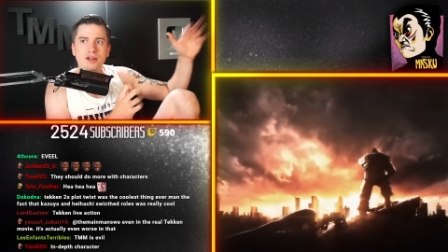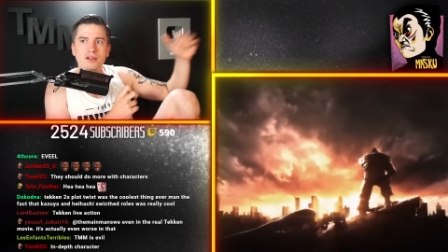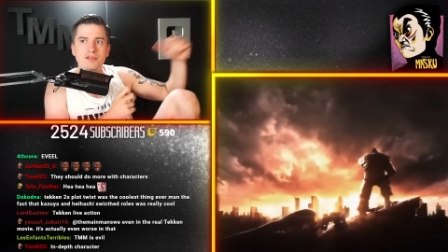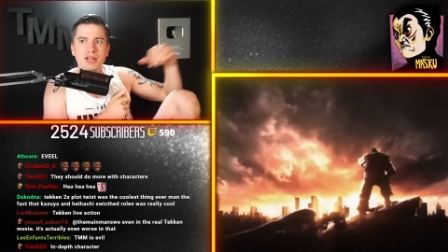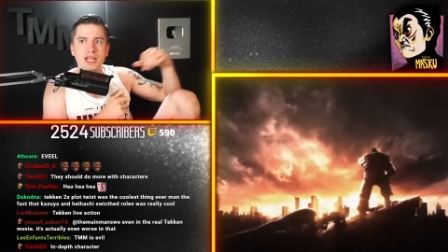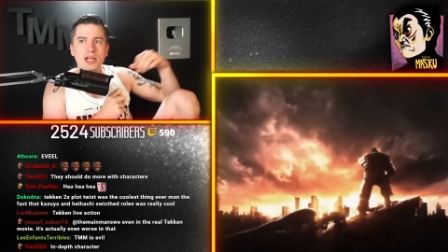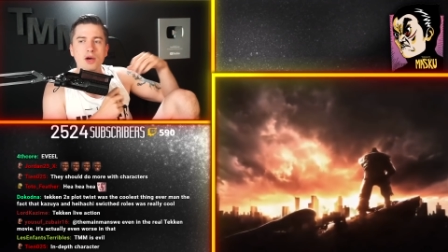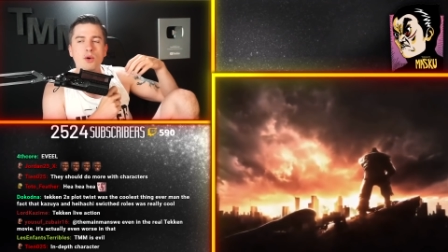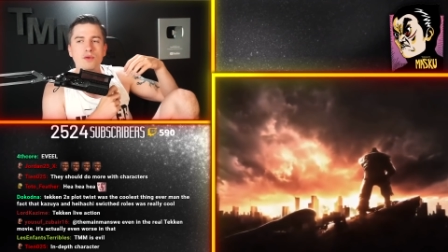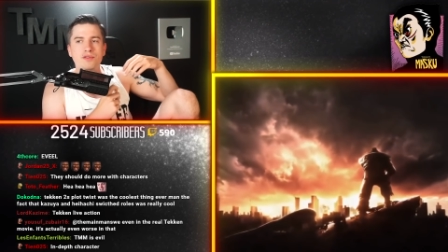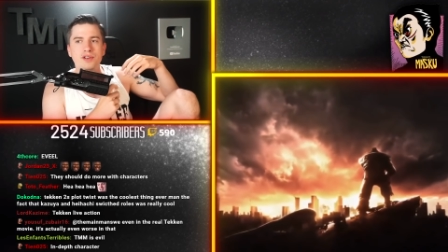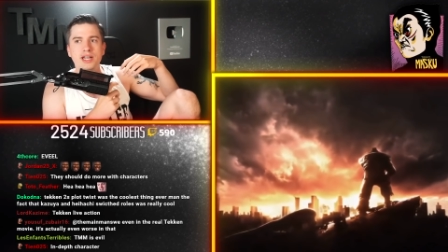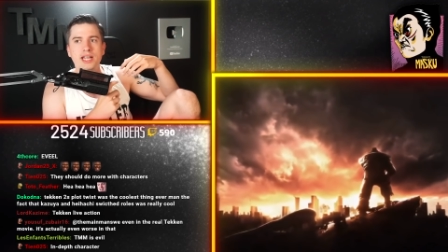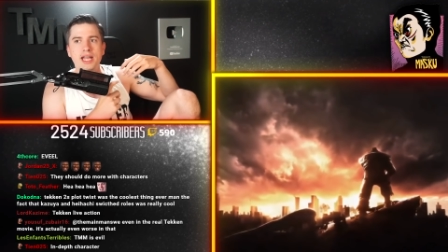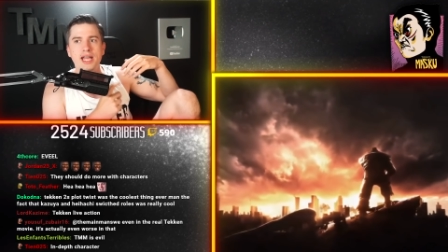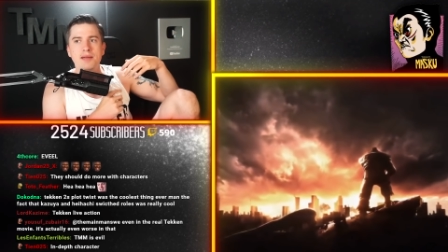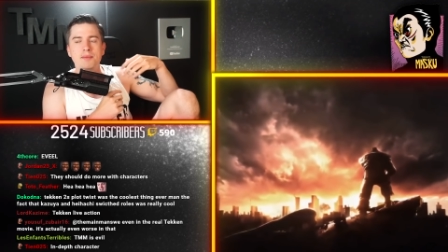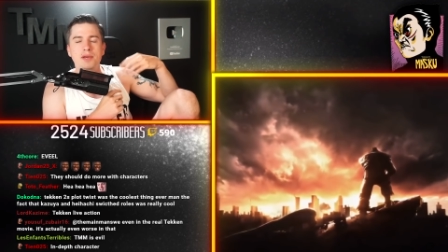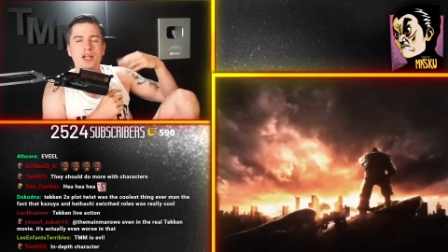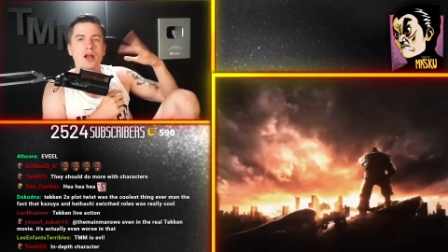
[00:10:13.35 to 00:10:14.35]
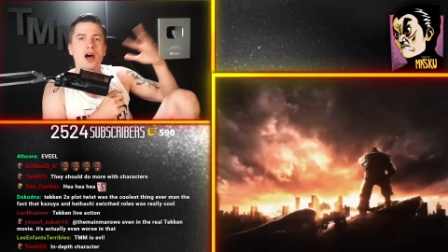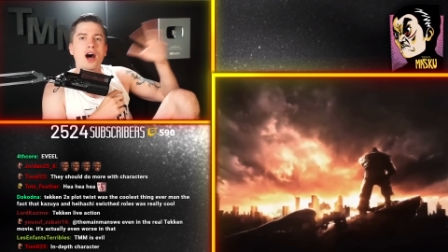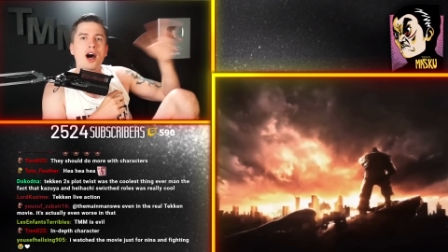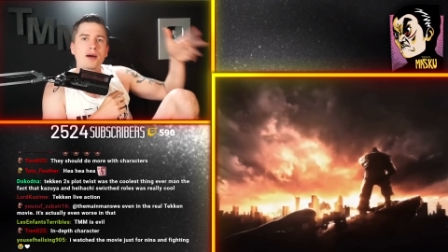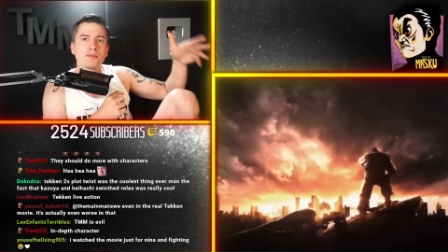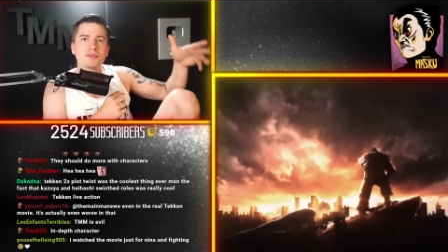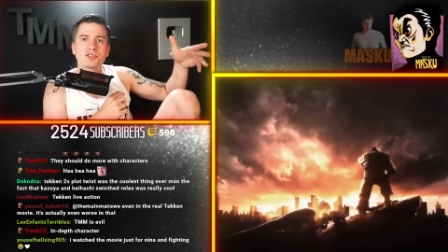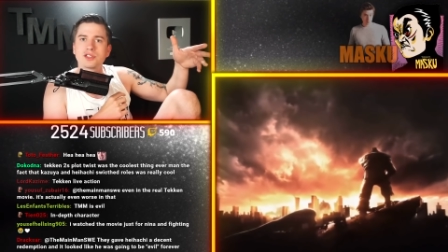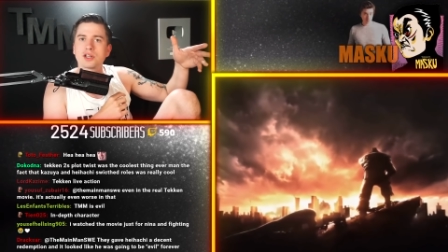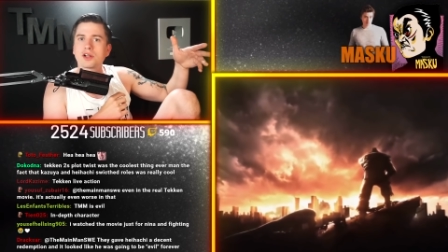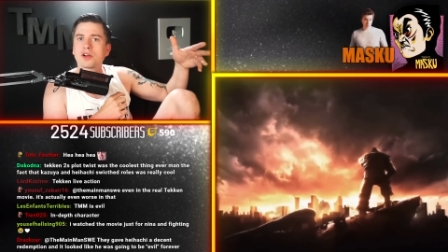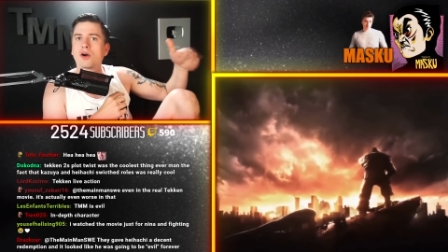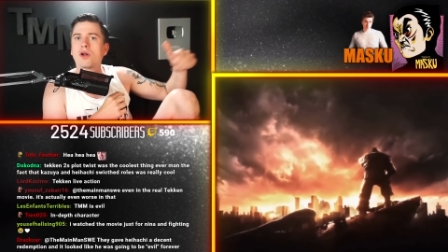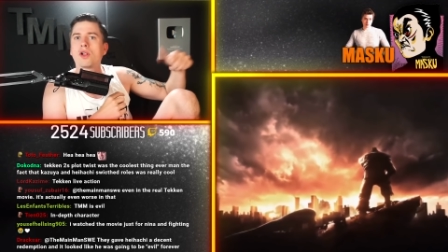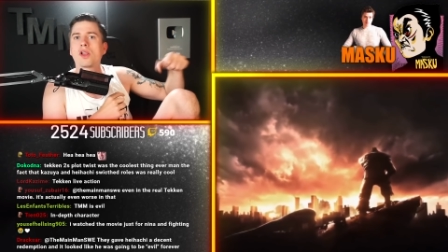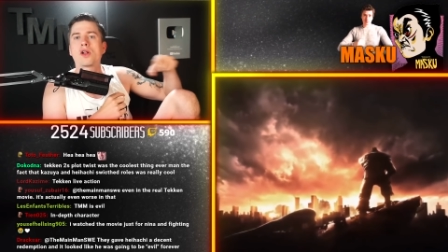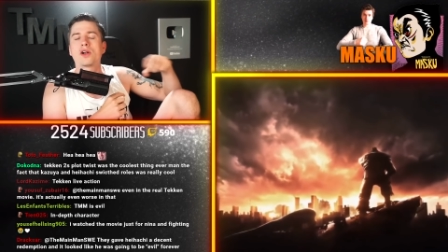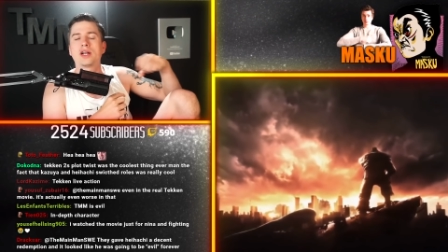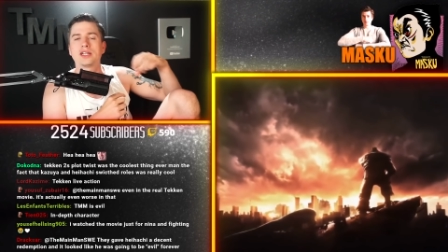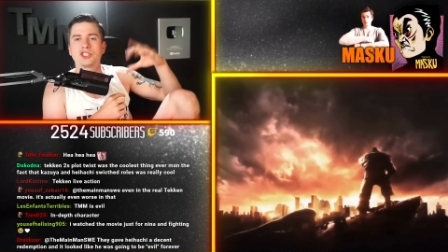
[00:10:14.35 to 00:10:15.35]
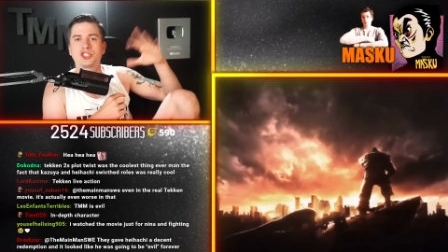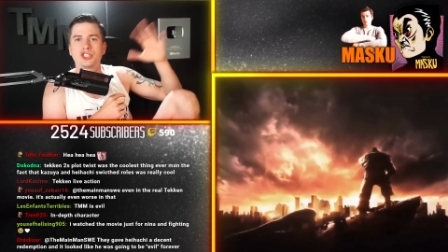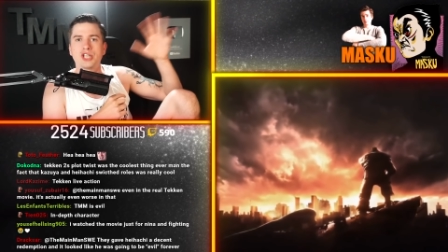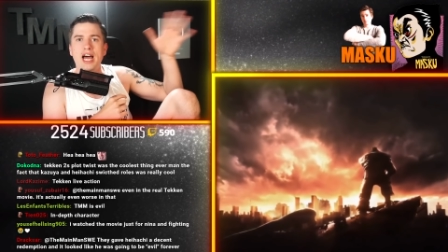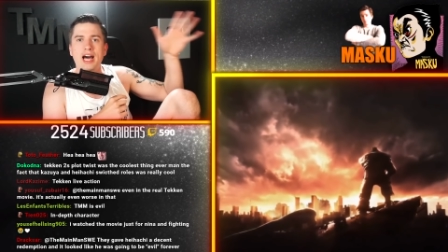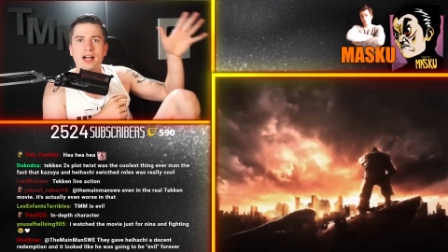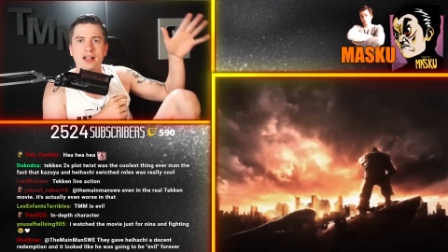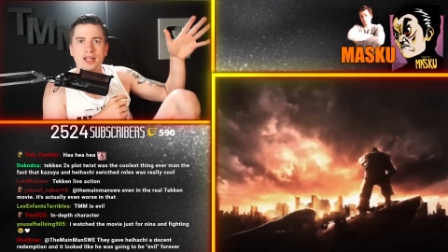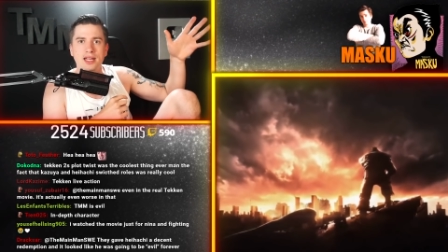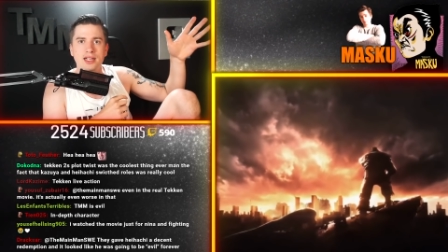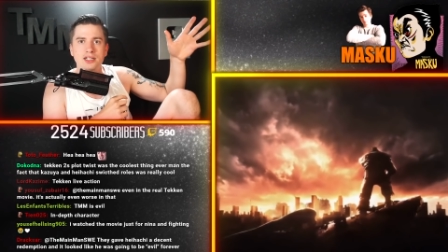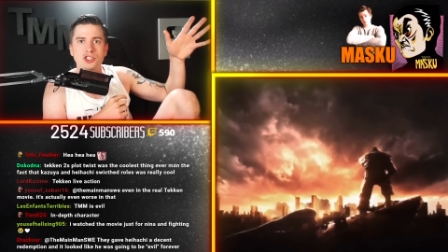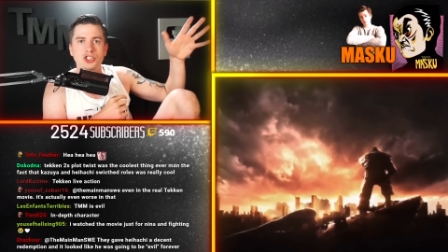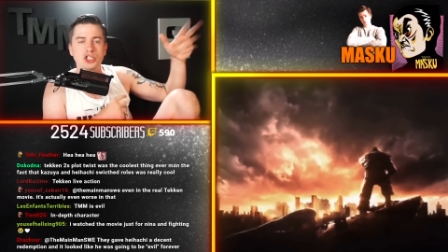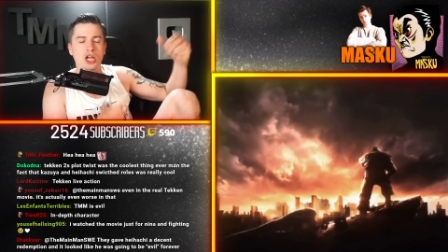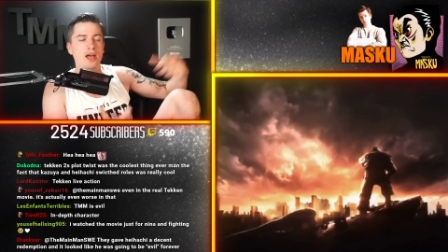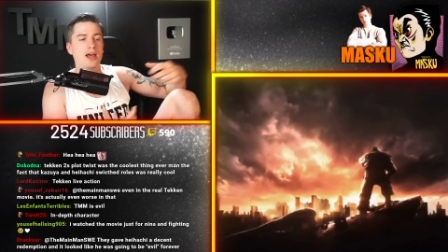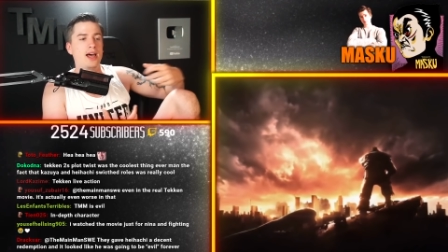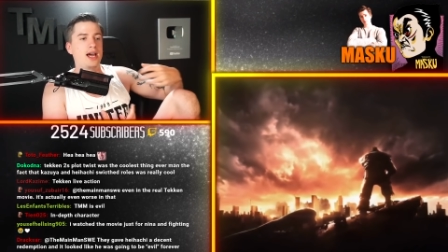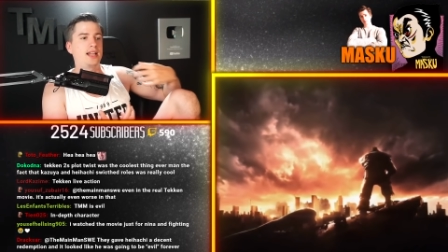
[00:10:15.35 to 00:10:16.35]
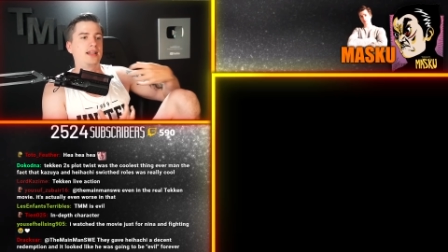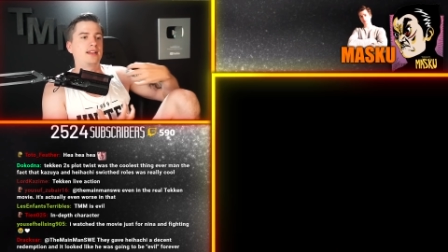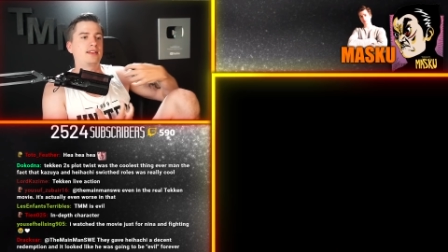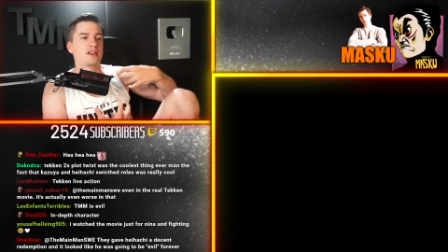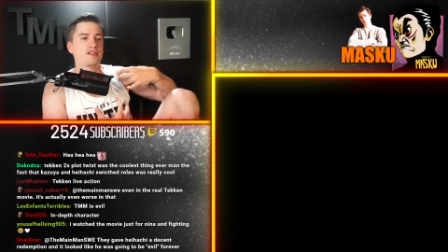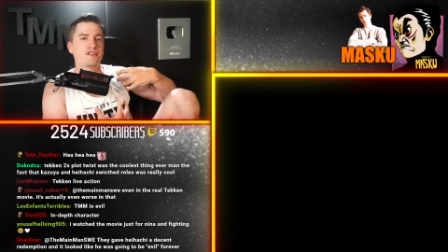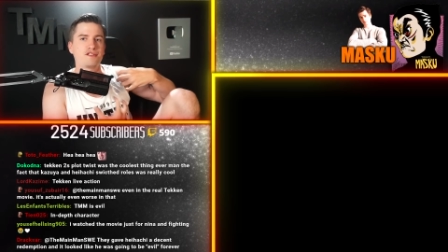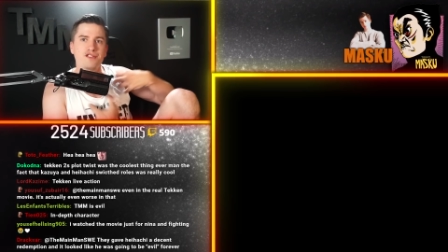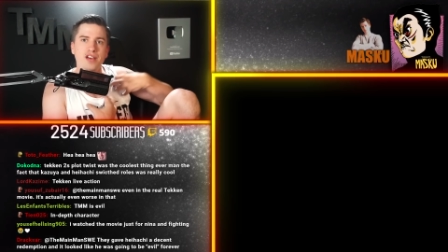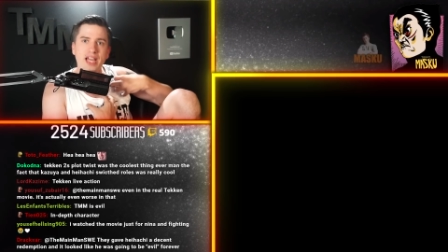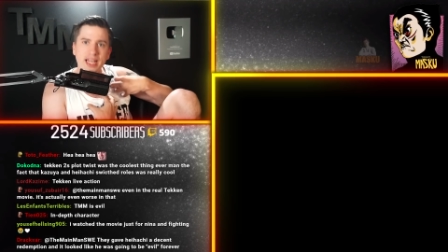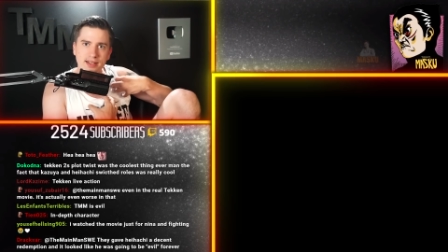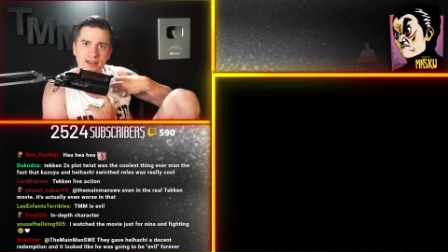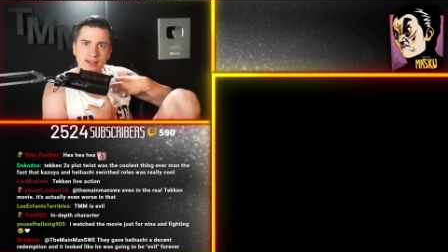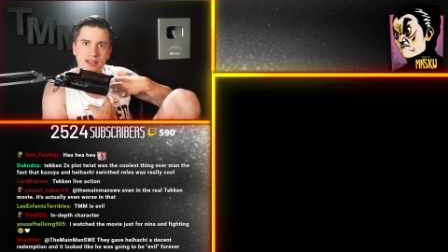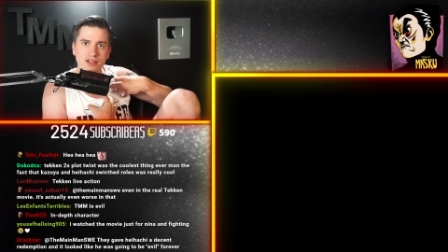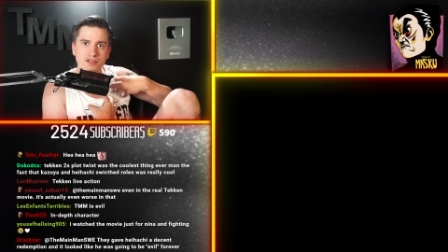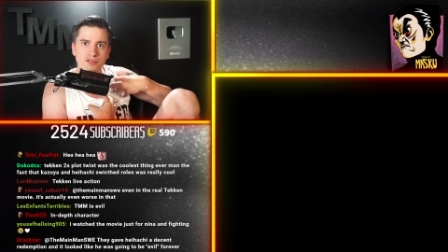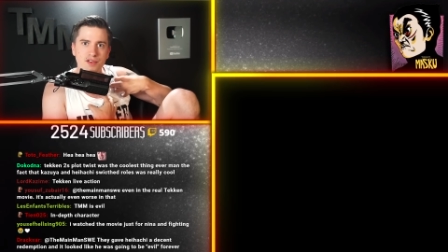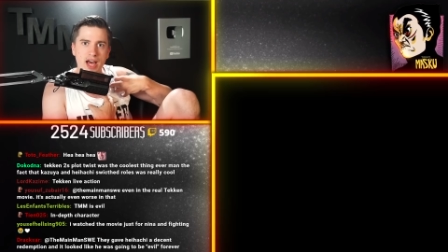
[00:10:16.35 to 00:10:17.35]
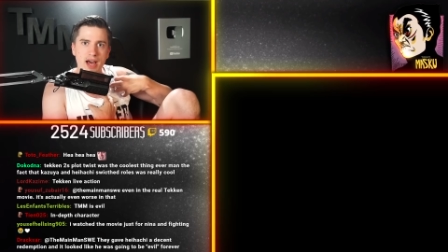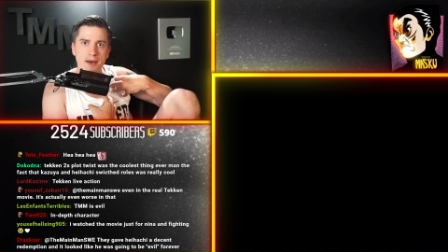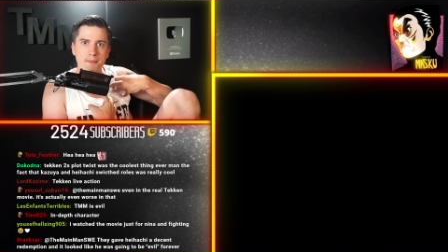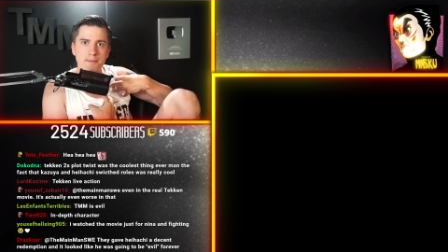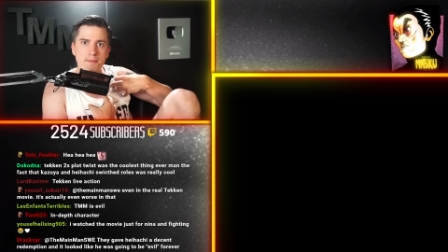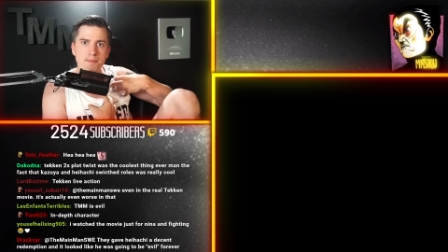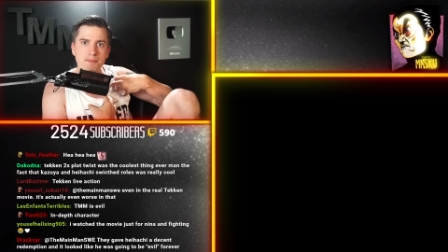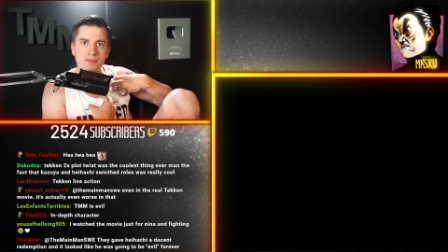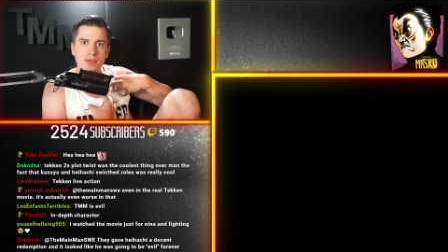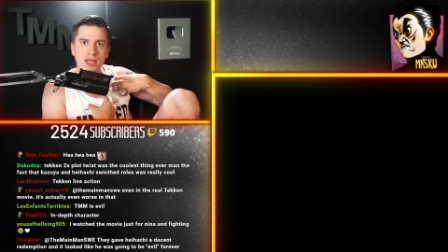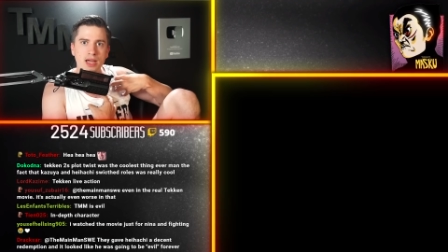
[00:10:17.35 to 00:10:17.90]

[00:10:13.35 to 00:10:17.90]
they overcame an obstacle or a challenge, and it affected them,